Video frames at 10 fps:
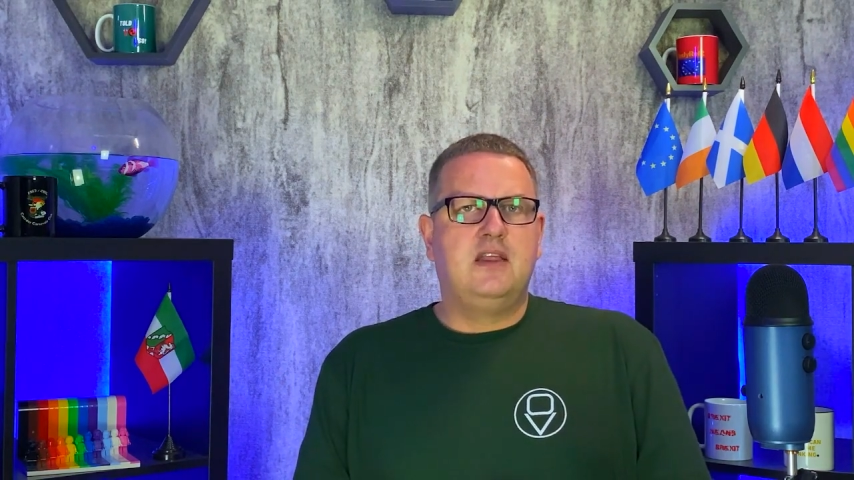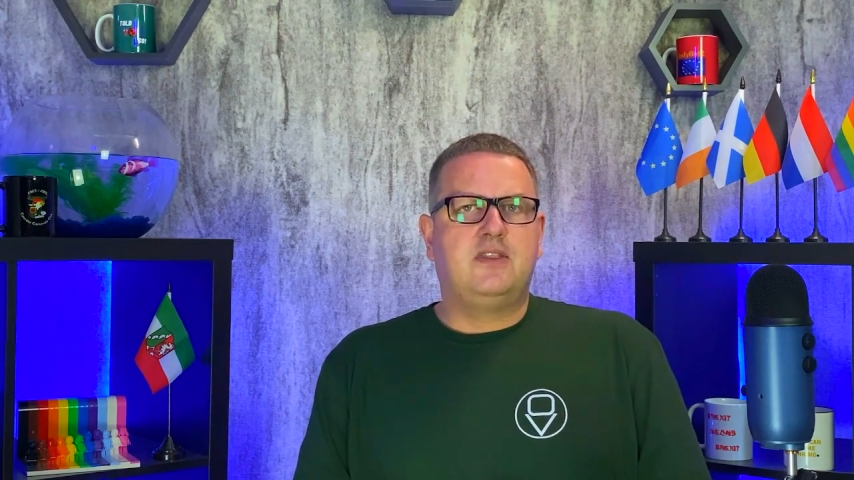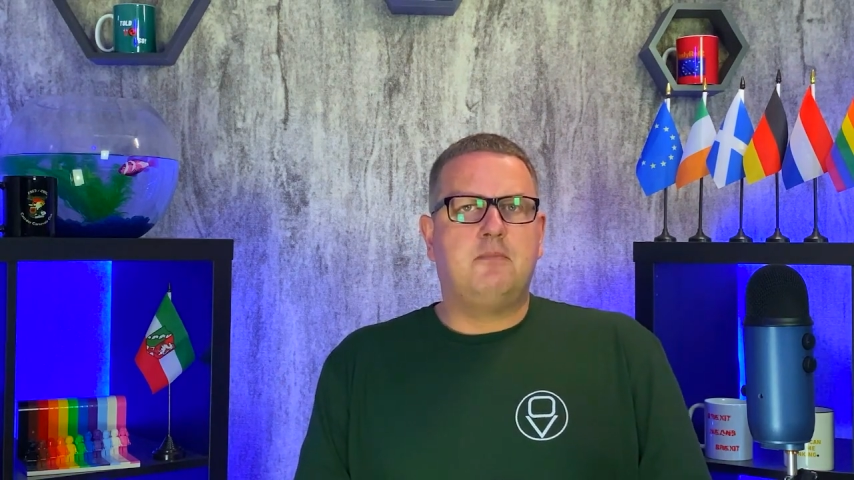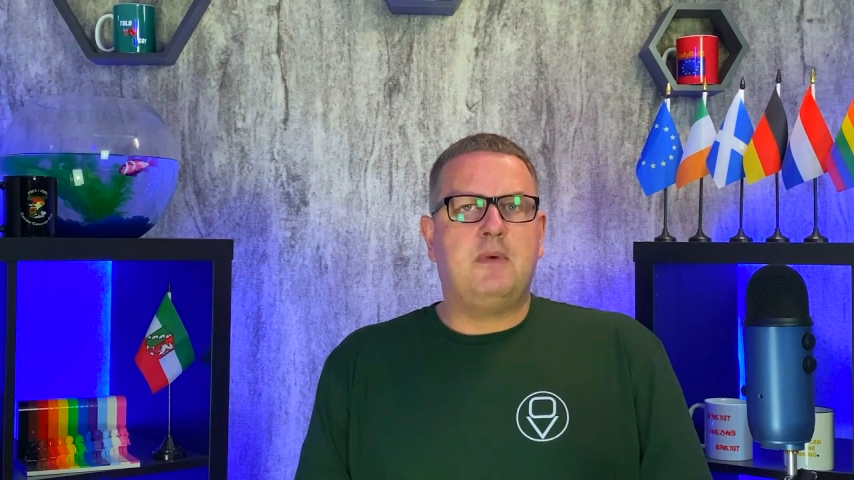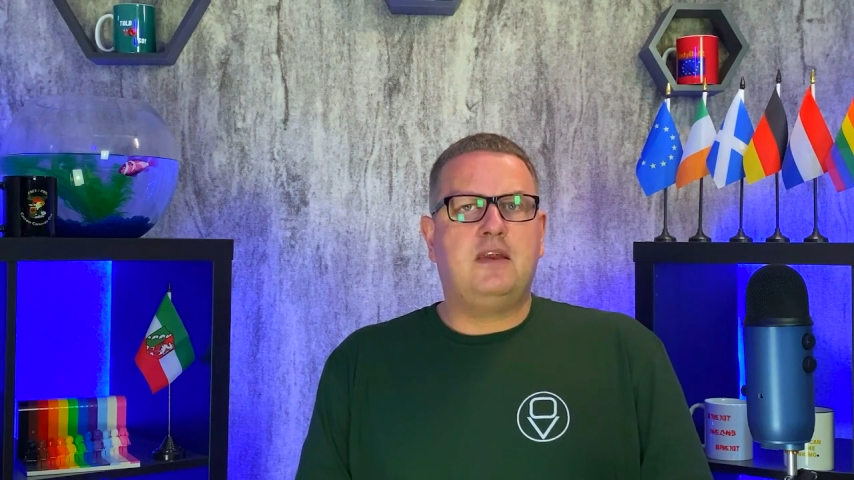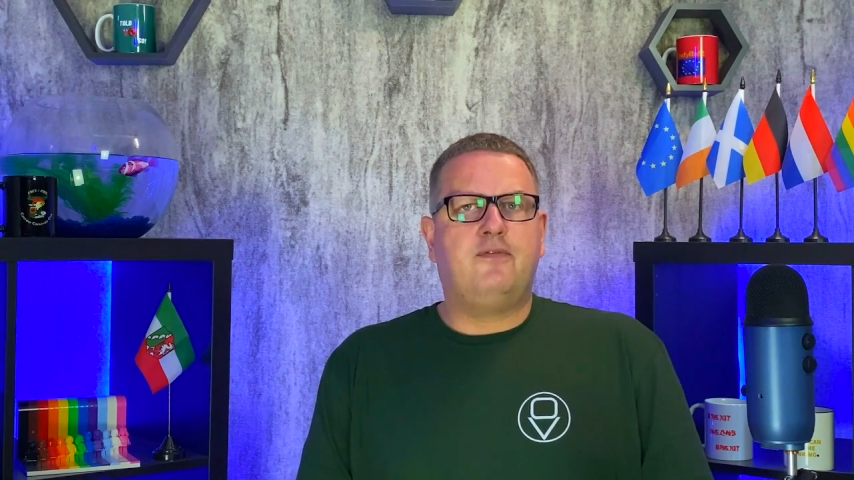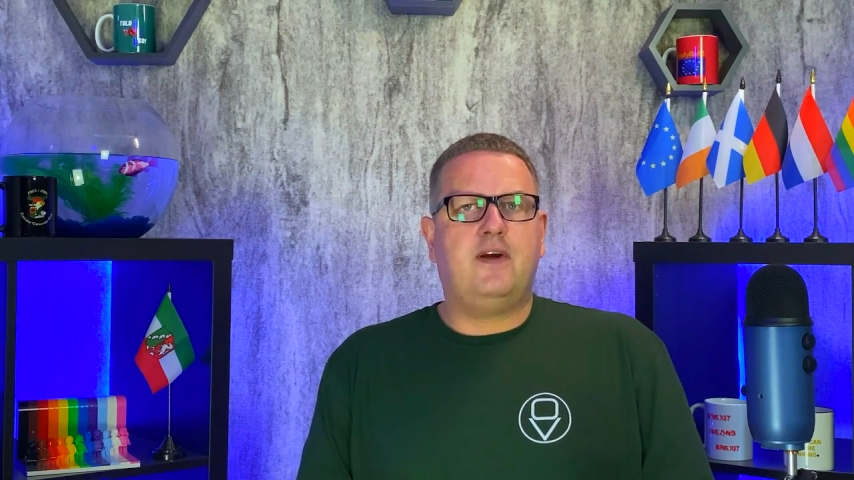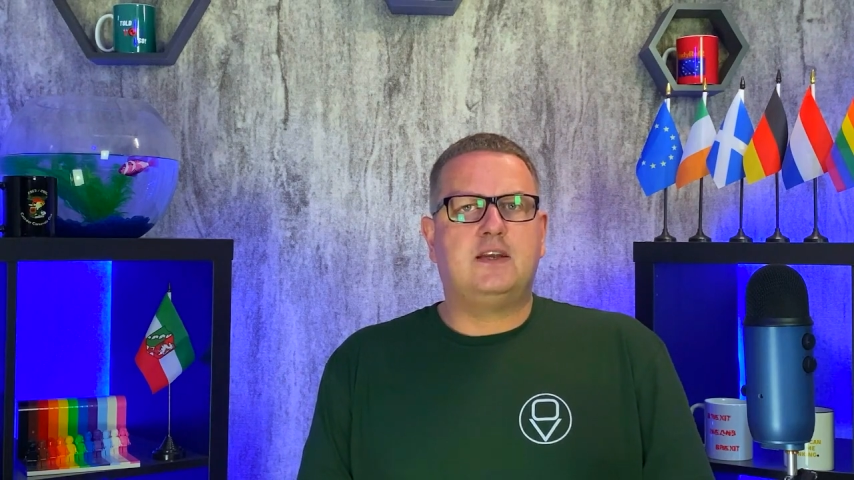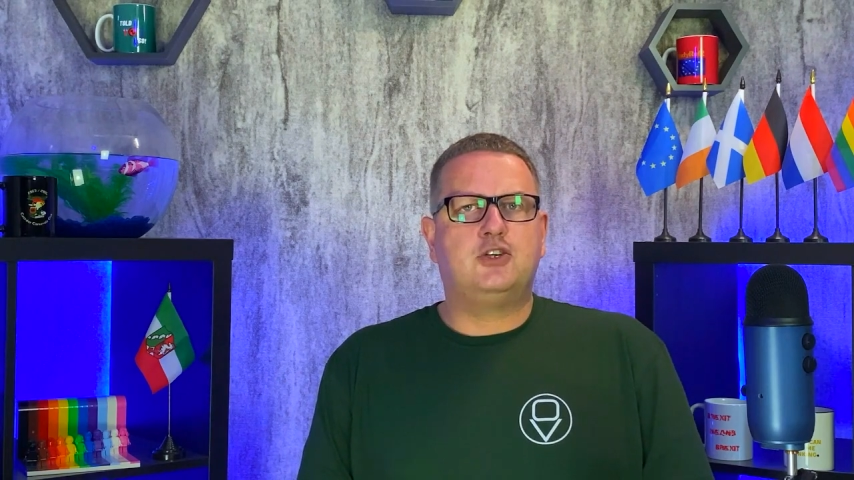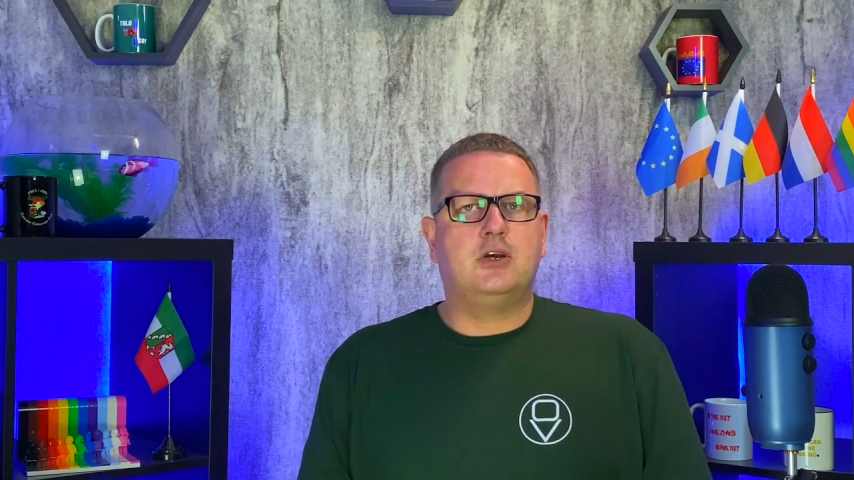that
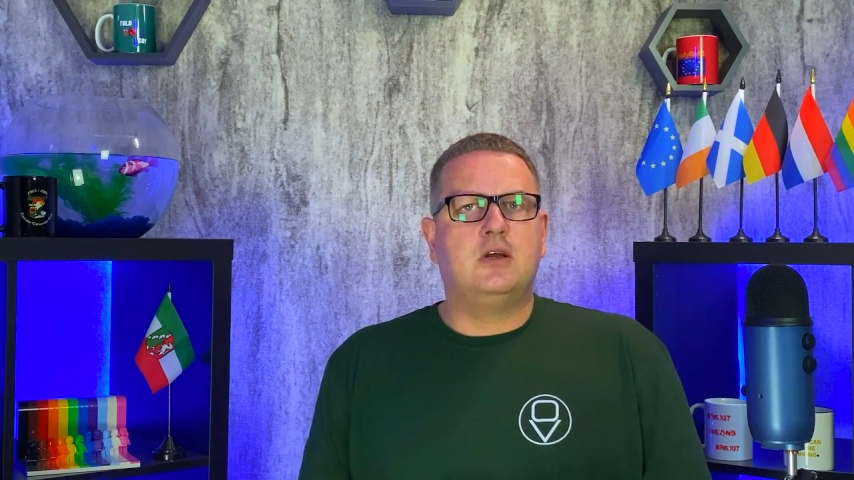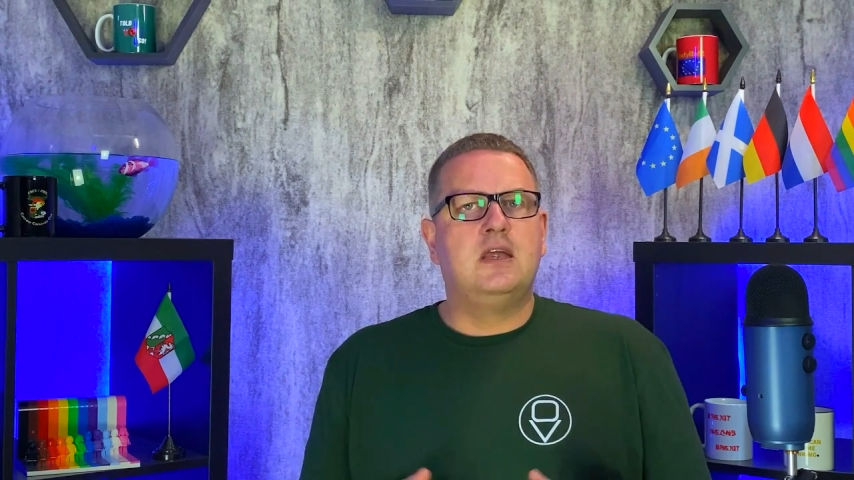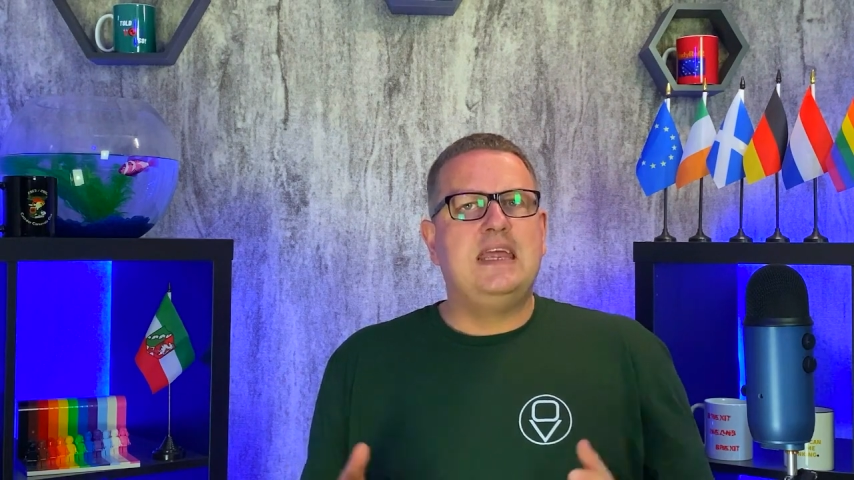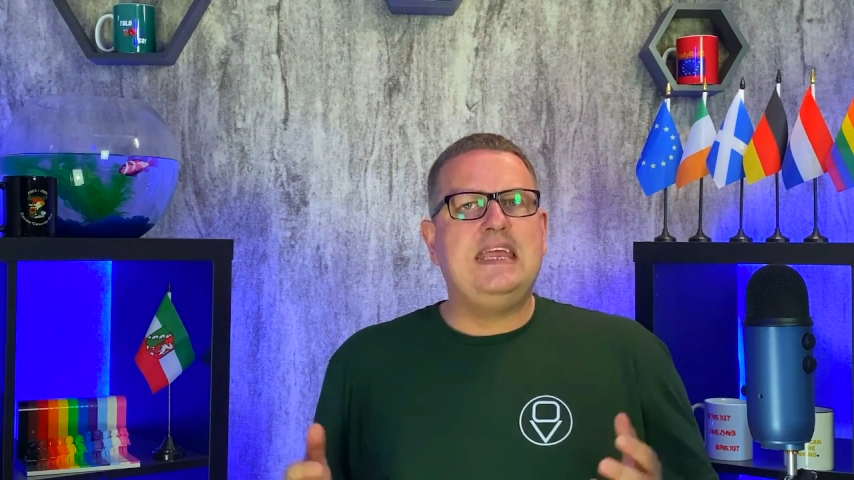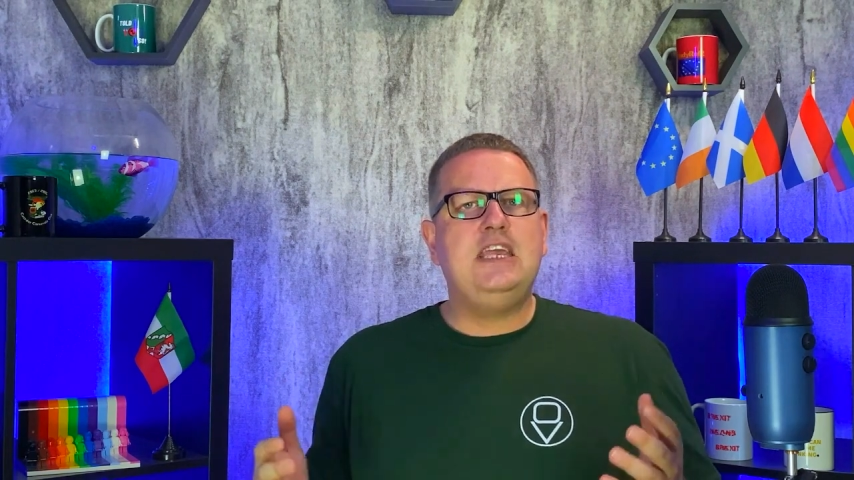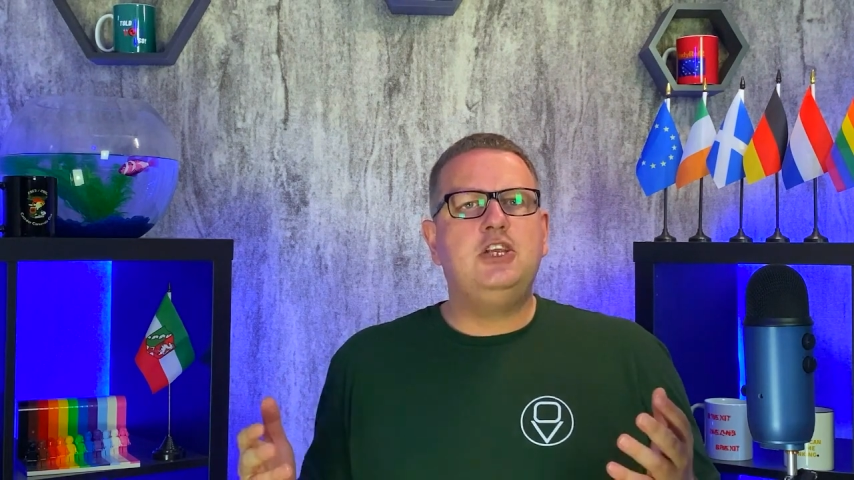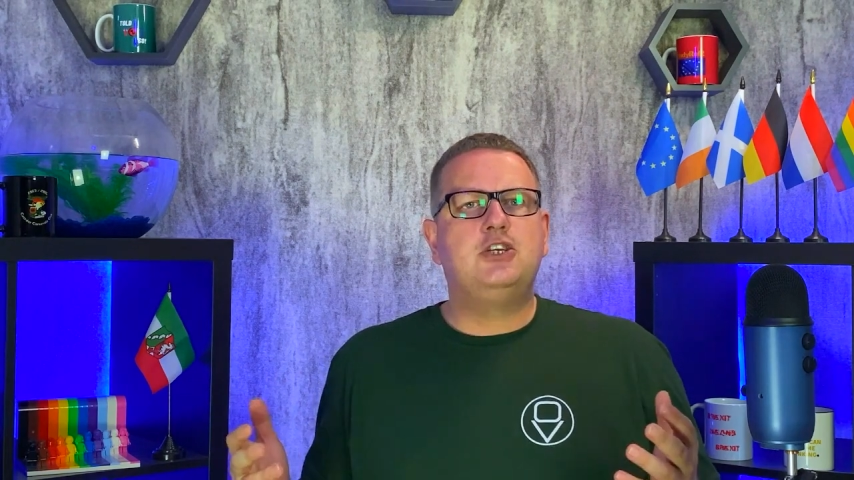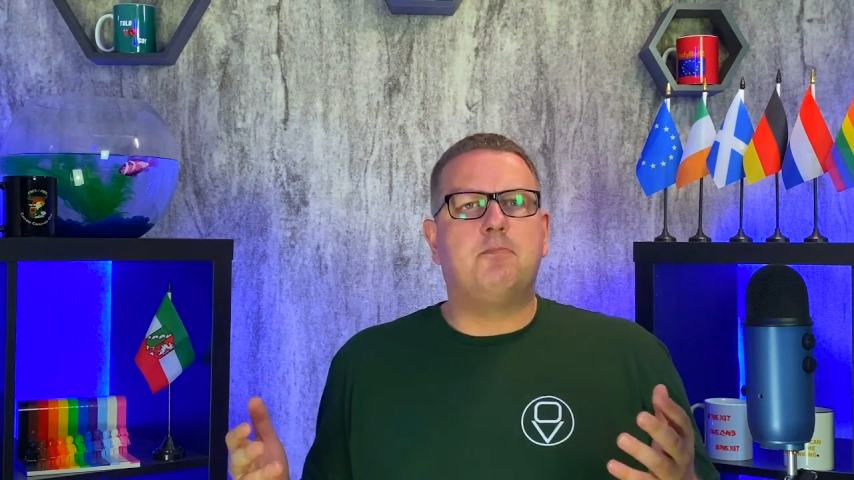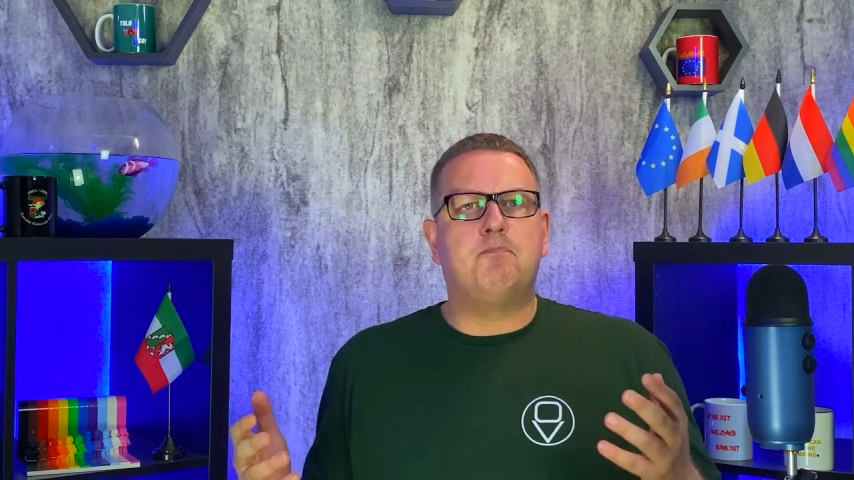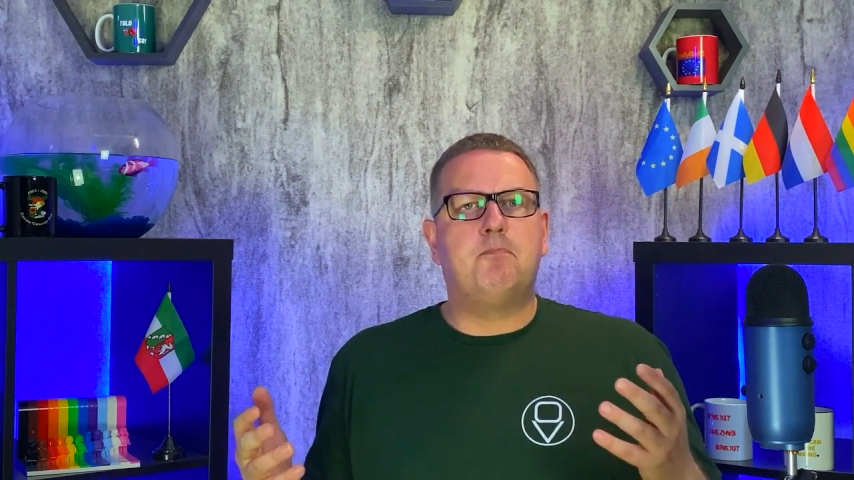manufacture
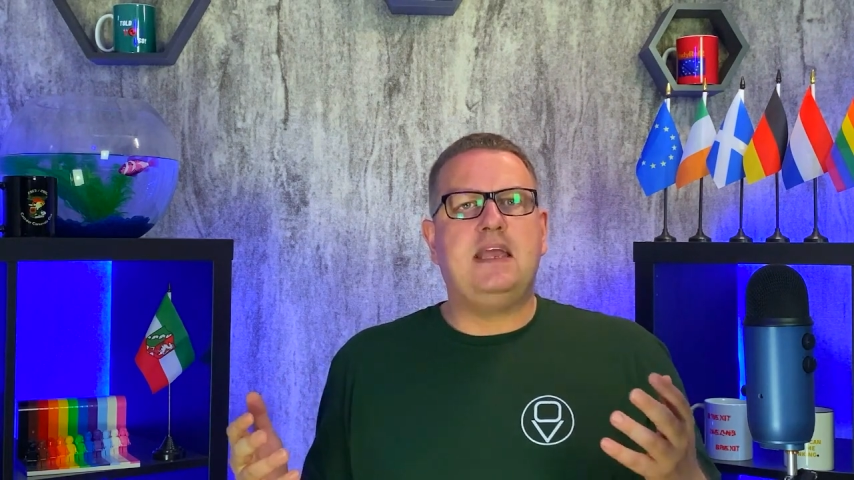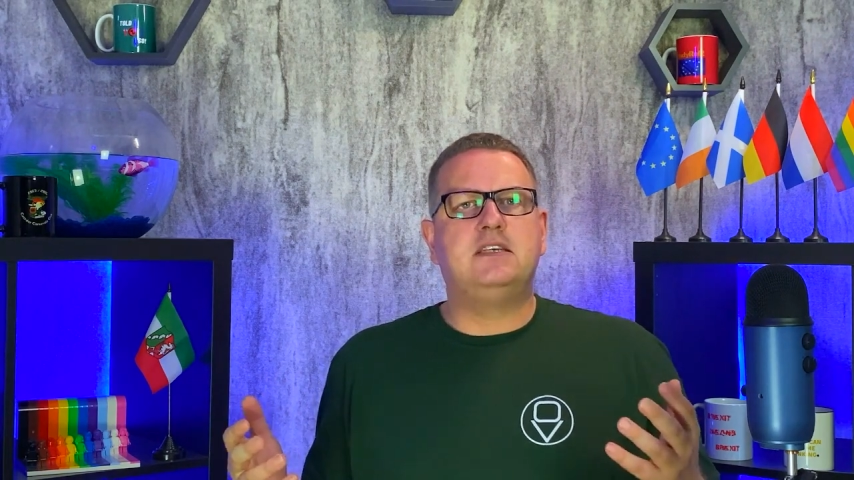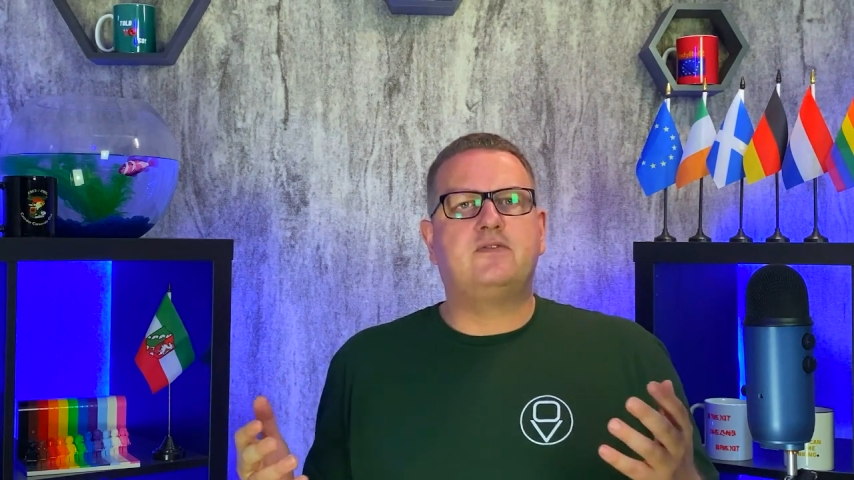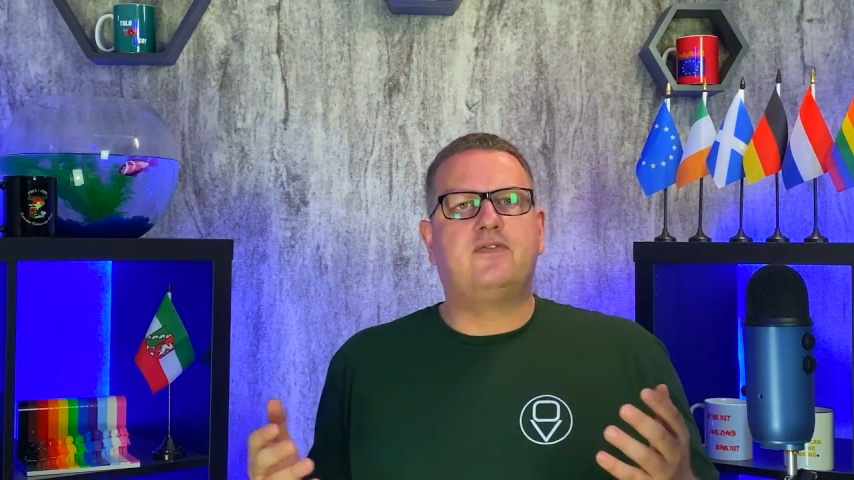Egypt-based